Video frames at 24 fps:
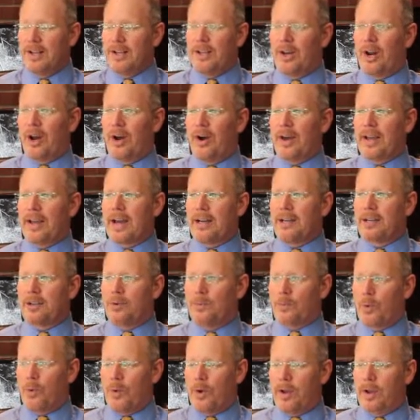I got to
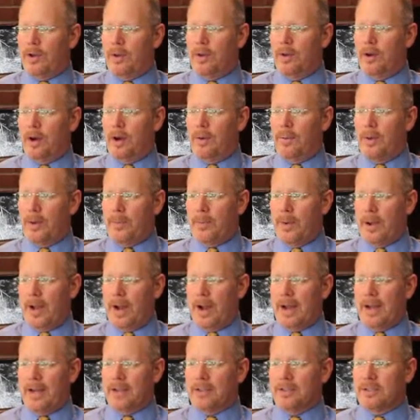the point at my
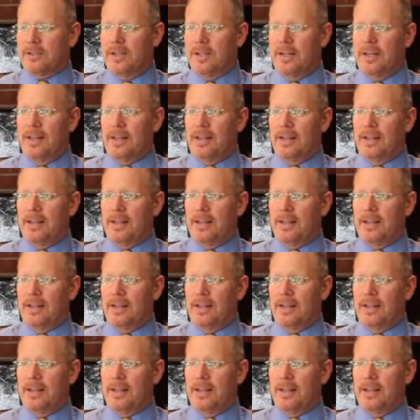highest